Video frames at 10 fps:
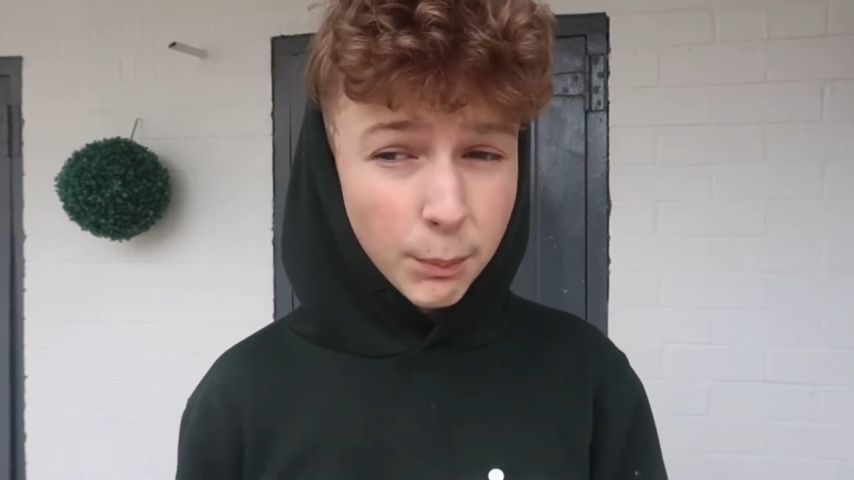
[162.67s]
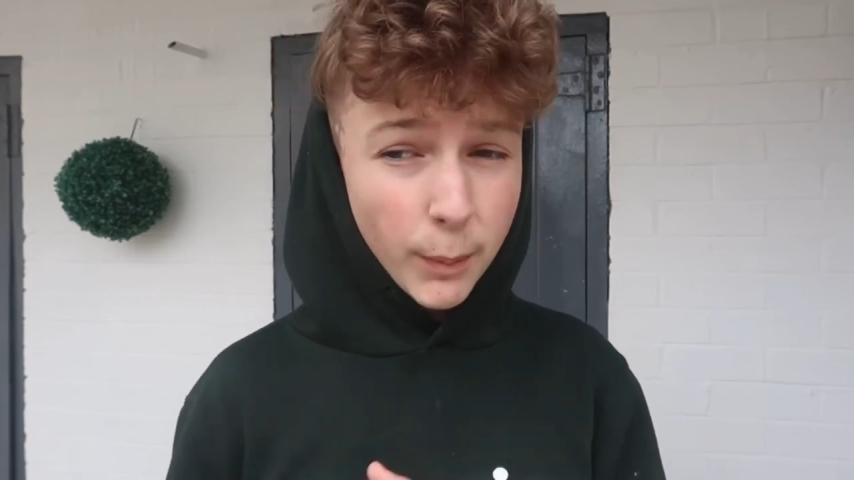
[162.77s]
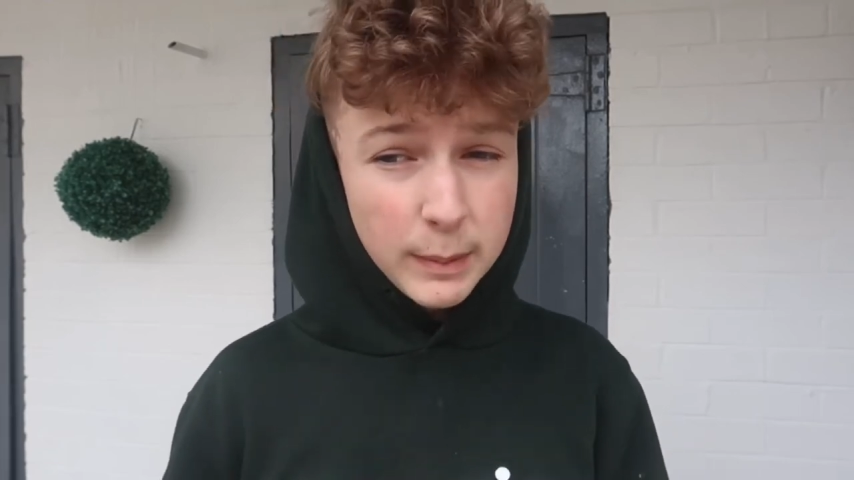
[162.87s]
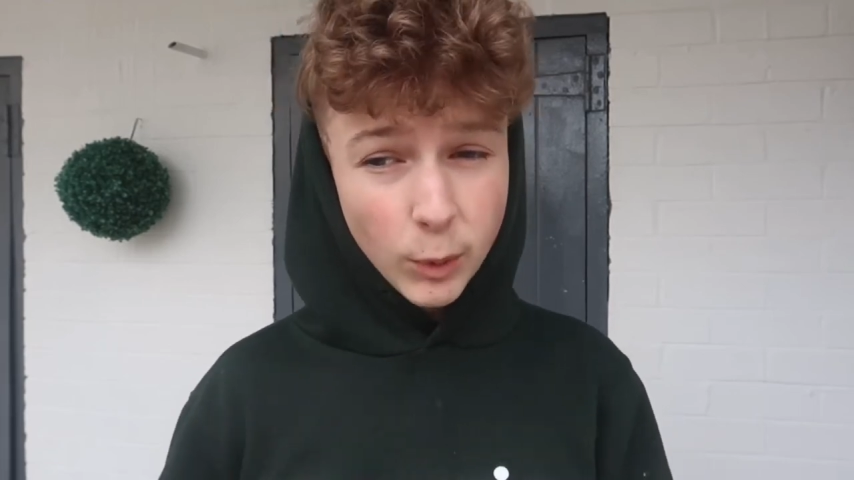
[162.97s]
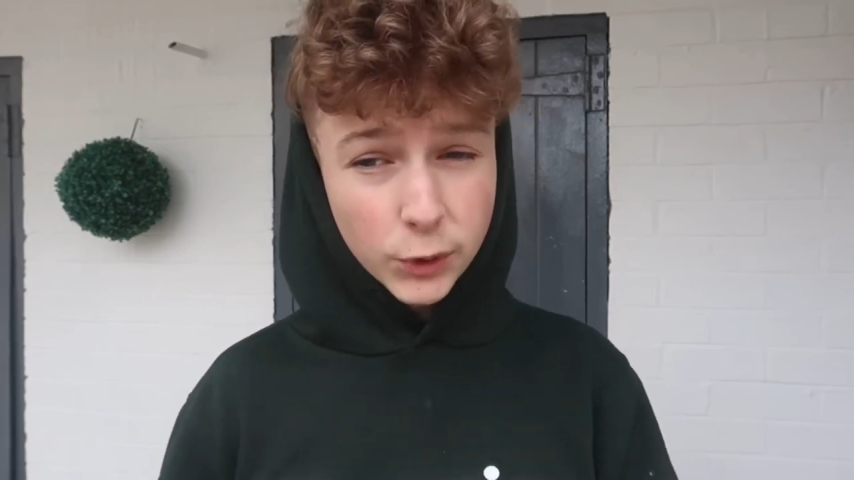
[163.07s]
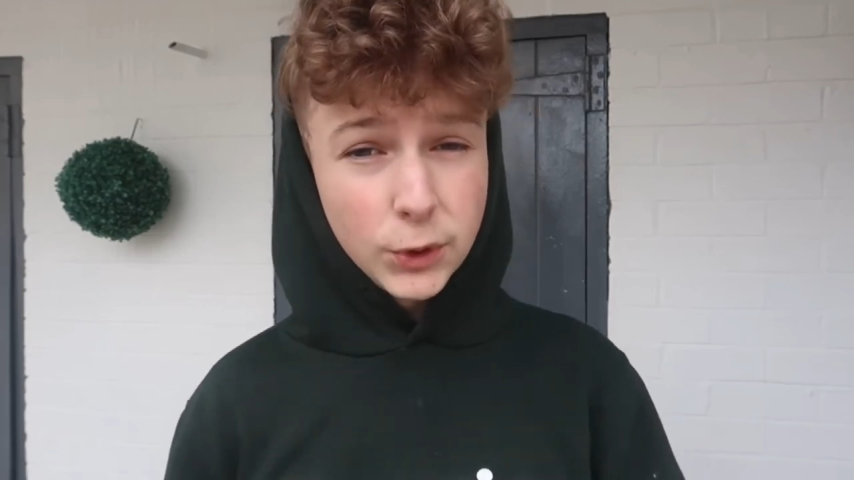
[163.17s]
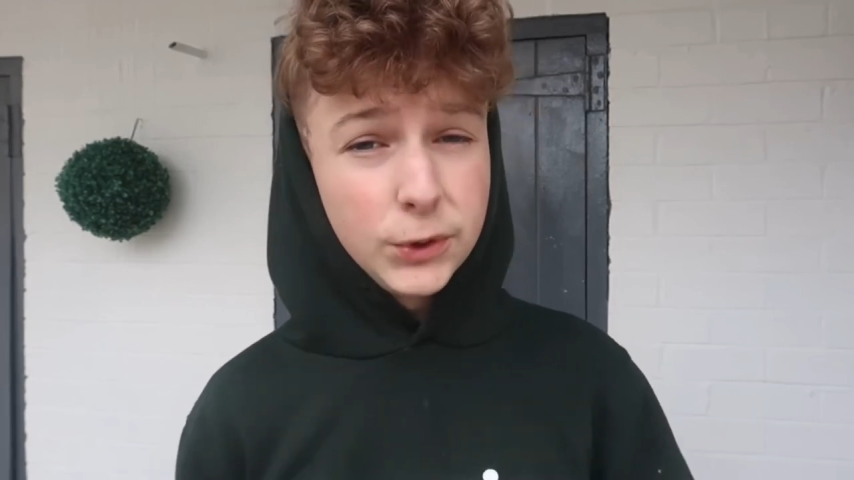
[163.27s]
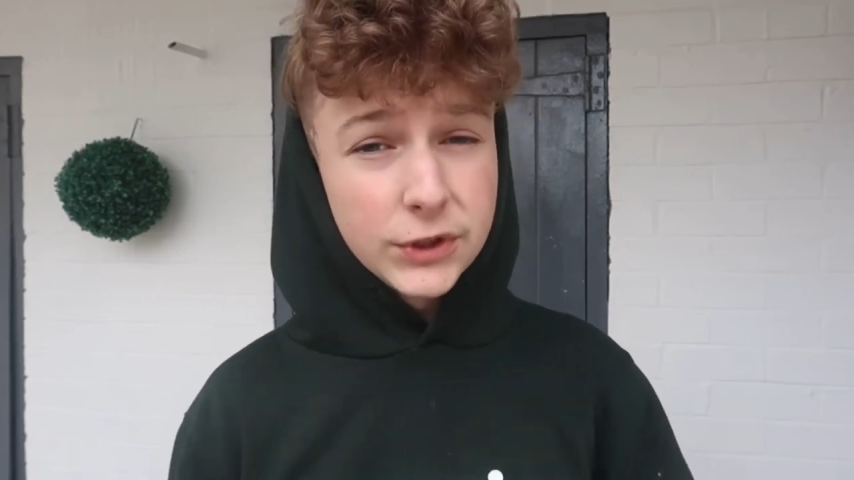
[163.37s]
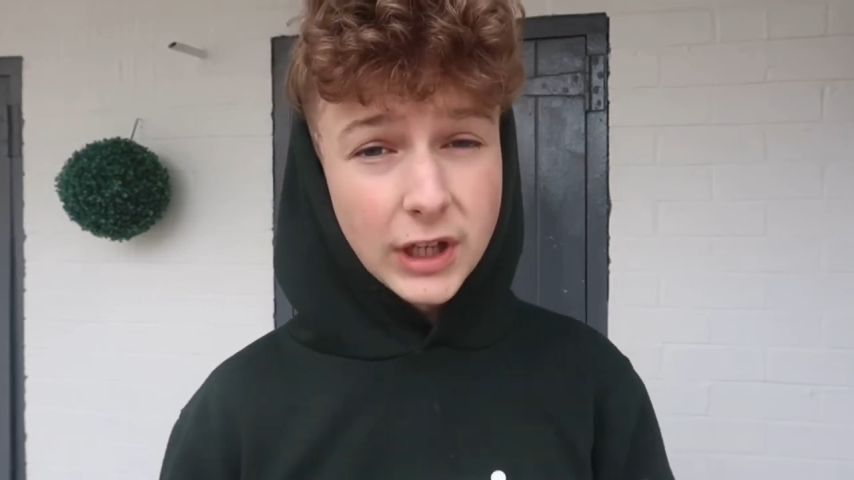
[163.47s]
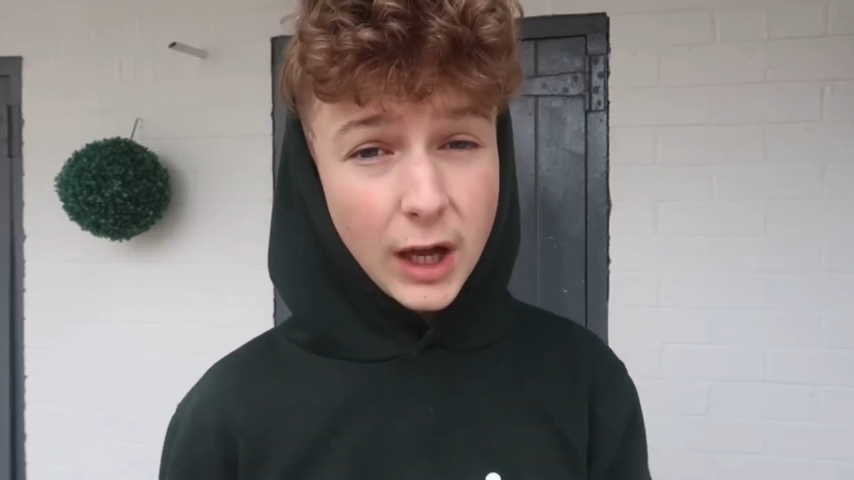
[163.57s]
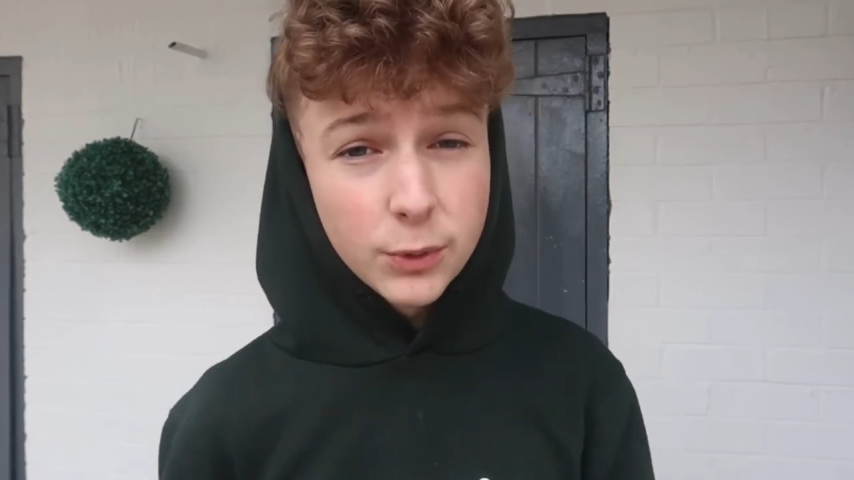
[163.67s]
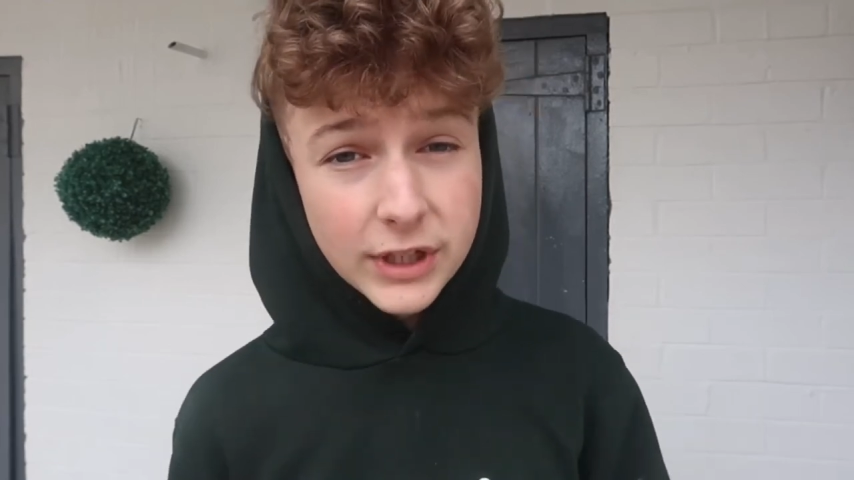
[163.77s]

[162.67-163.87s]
probably more suited to Lyle